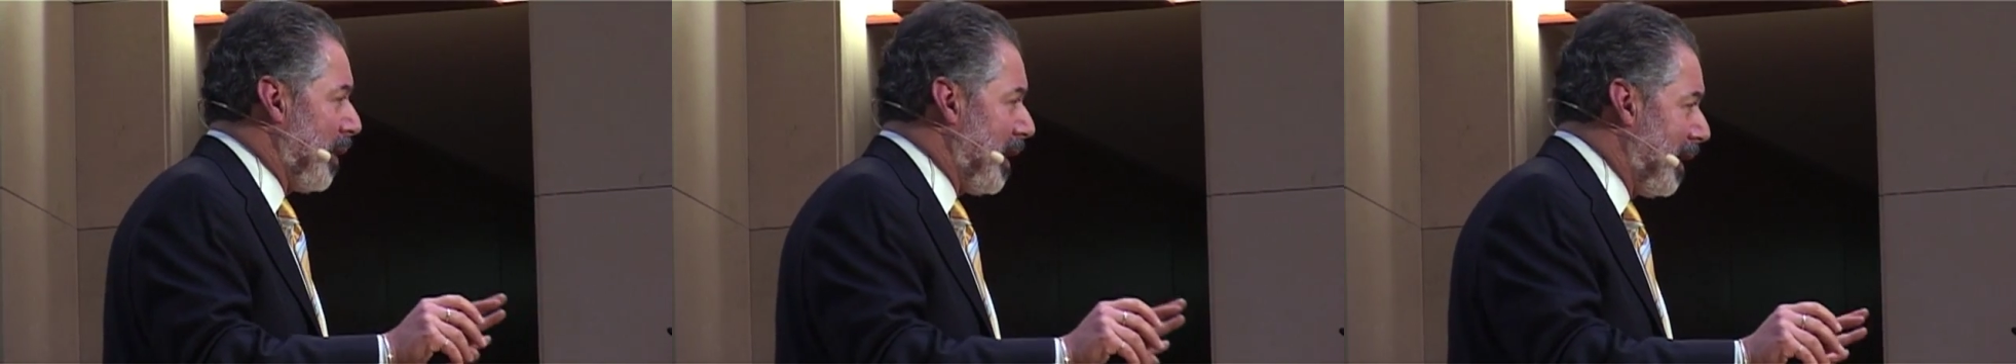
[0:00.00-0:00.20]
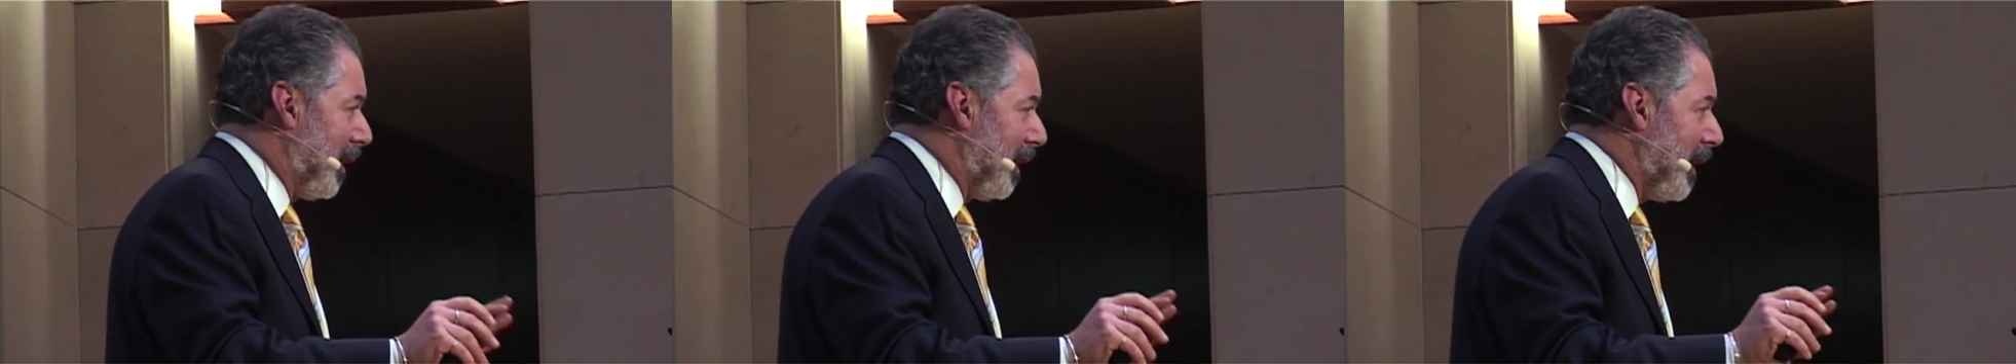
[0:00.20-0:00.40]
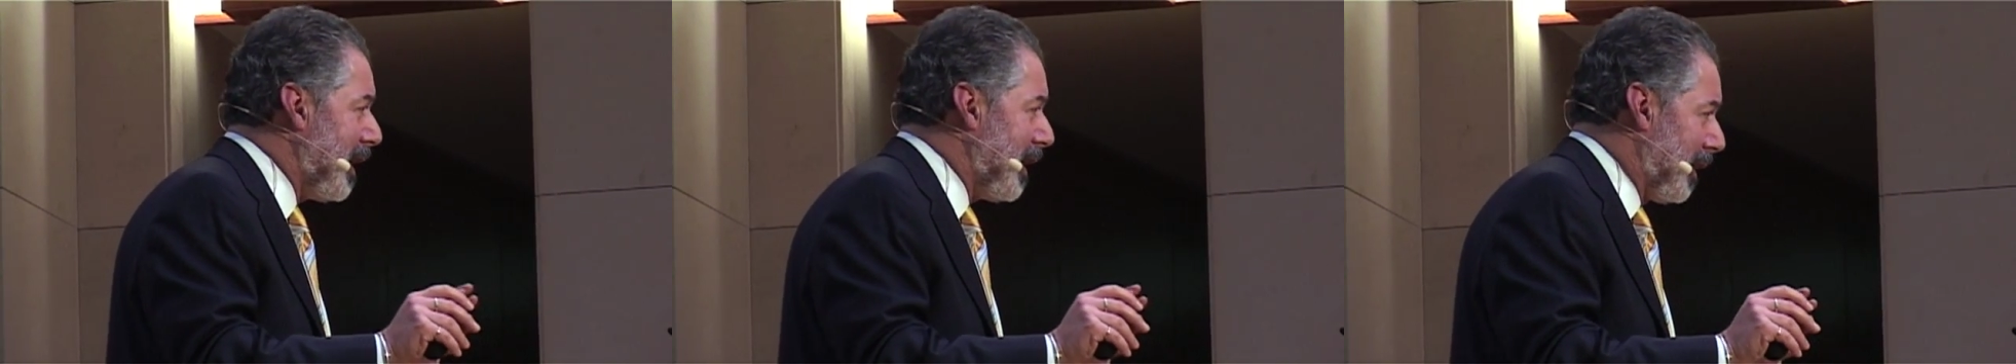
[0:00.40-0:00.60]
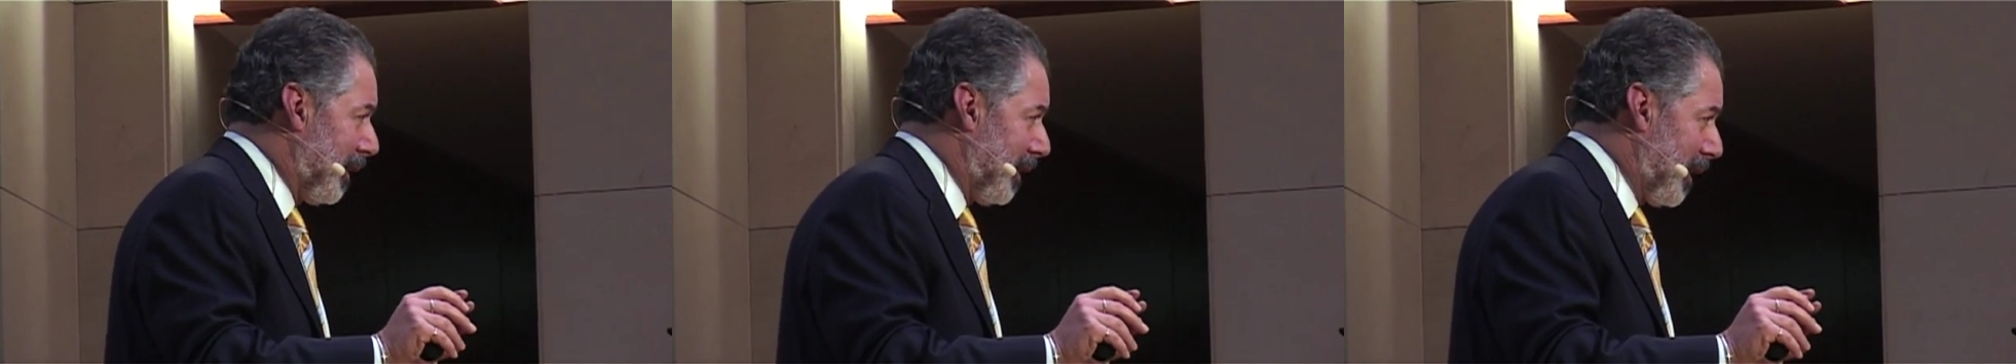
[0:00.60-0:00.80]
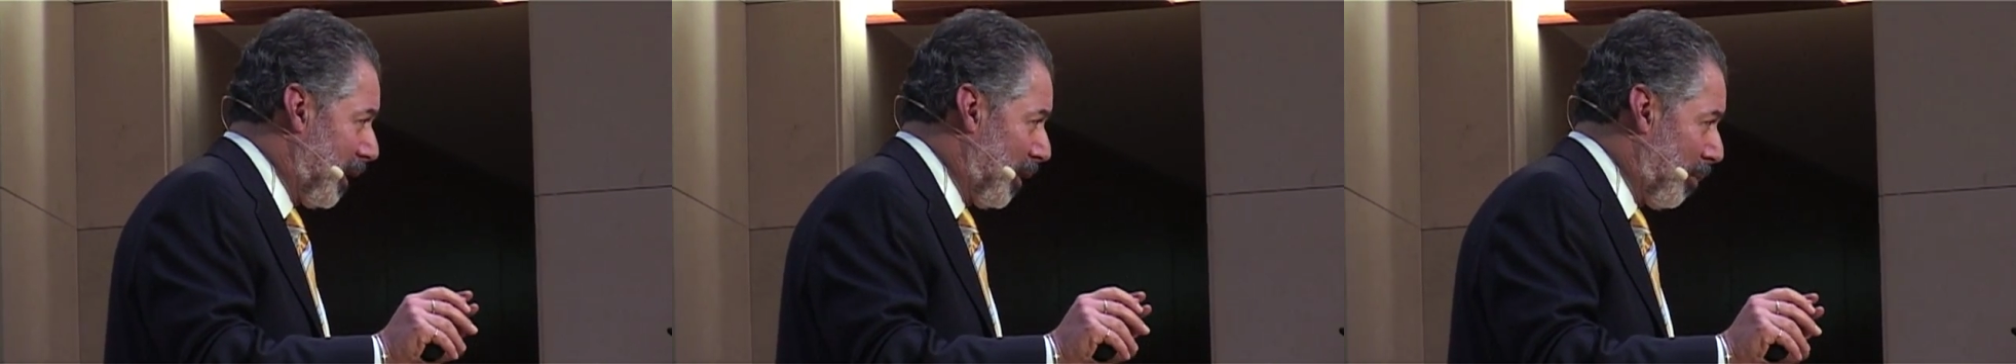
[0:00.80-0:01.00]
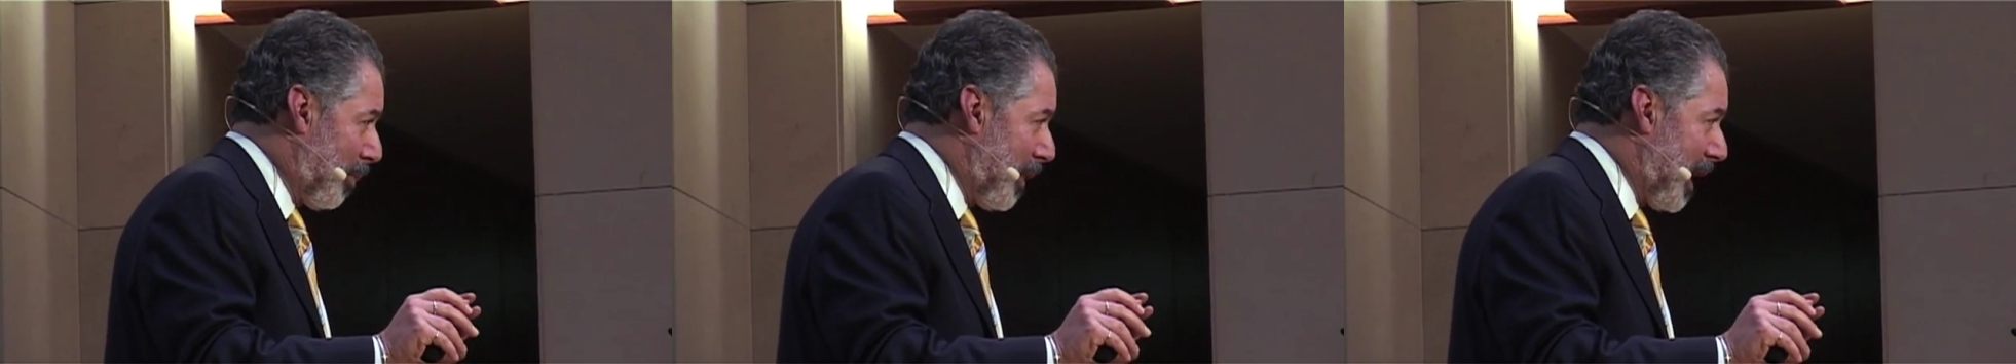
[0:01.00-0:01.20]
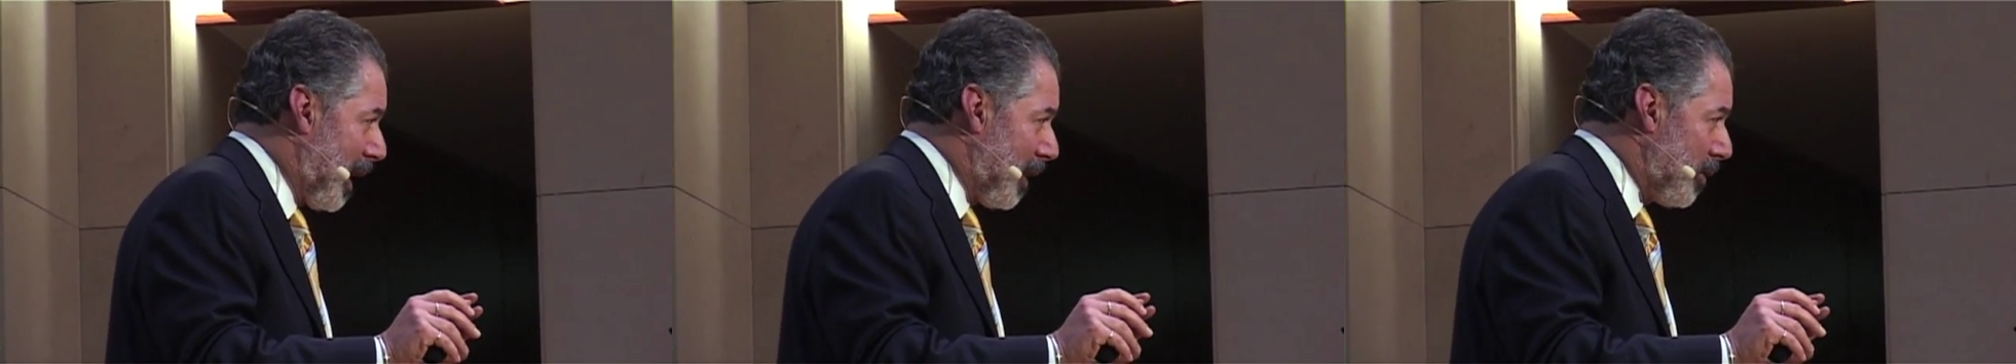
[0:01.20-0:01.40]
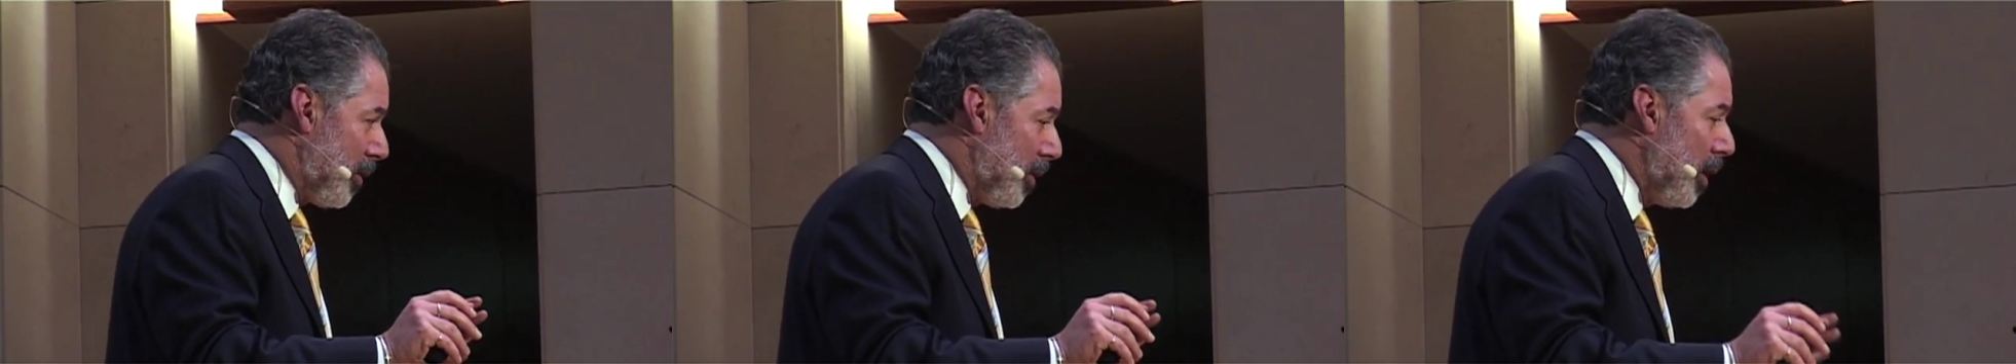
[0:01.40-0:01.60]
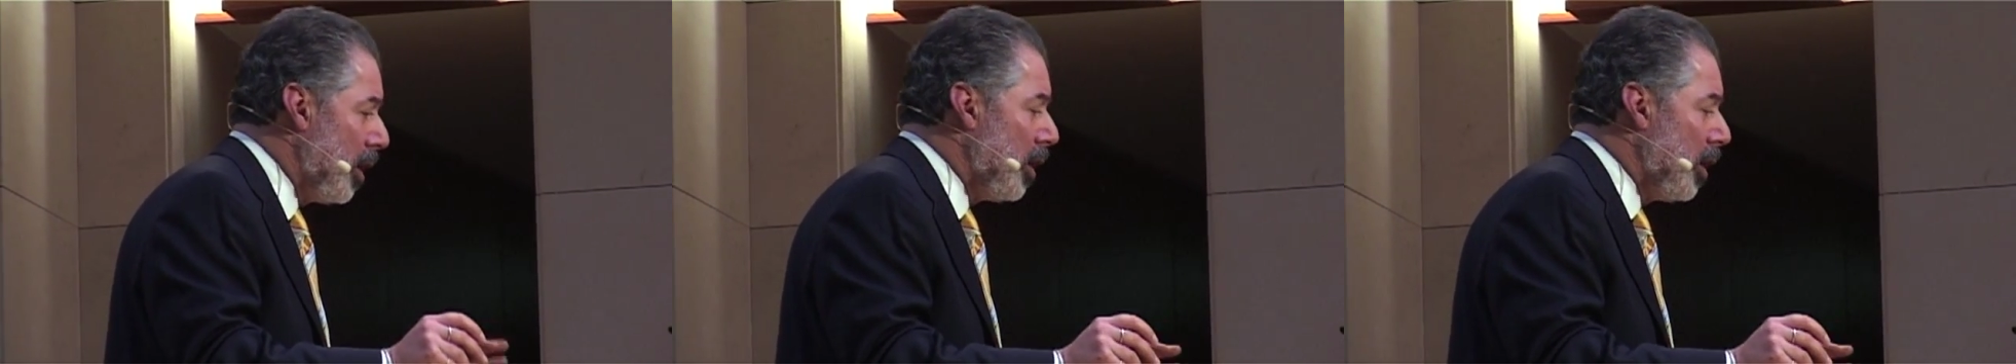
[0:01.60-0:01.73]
in lean a little bit.